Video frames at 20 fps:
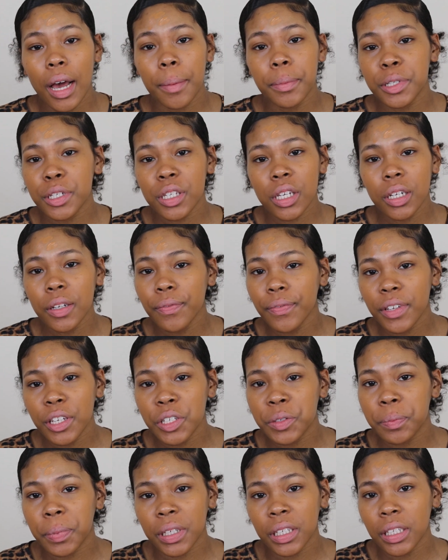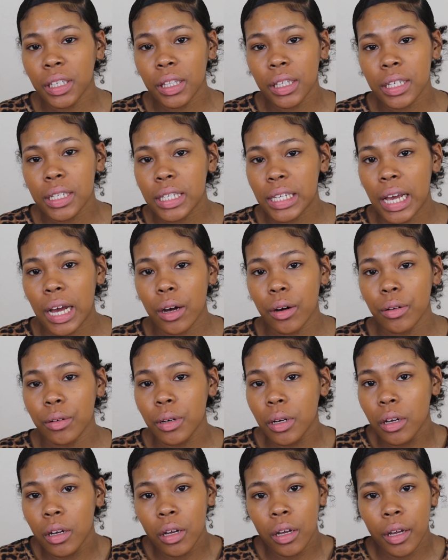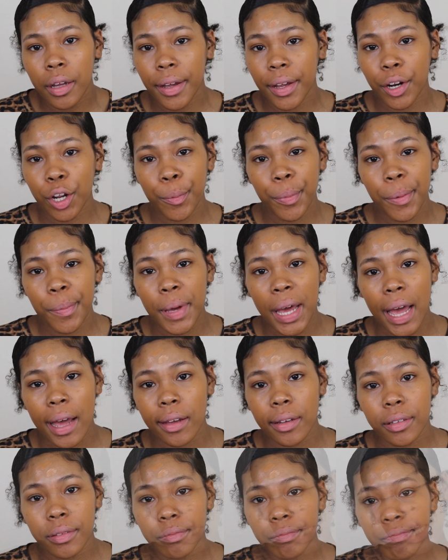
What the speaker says: I'm just gonna finish blending this out and I'll be back.